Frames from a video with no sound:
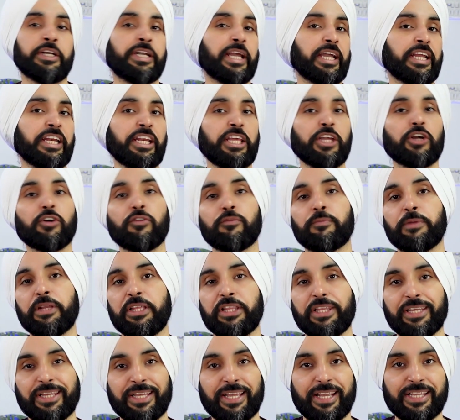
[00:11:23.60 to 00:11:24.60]
Technique of
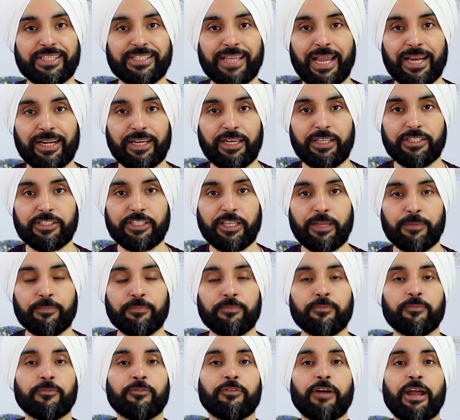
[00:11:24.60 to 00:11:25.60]
breathing exactly
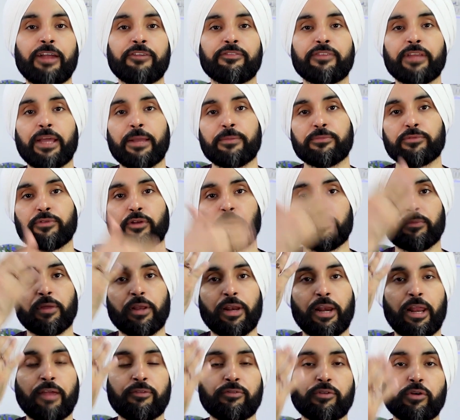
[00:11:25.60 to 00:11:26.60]
same, 5 times from the
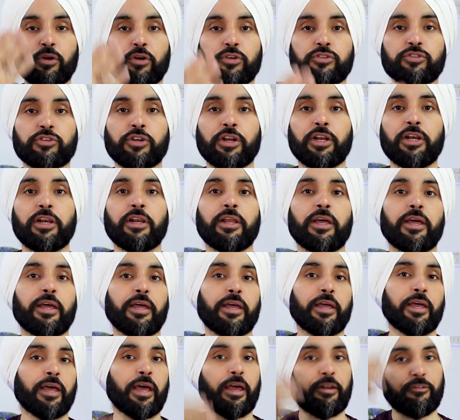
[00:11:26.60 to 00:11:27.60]
left nostril
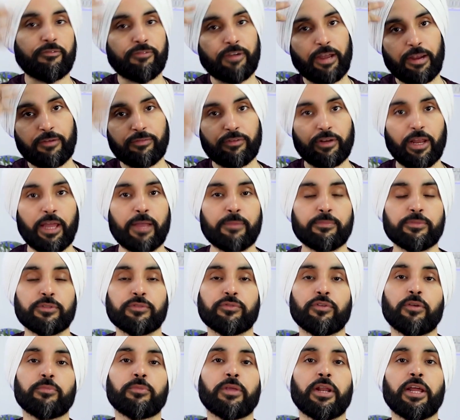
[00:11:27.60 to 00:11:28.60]
and 5
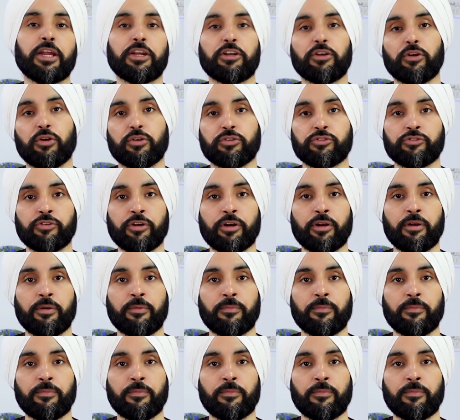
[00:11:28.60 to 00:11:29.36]
times from the right nostril.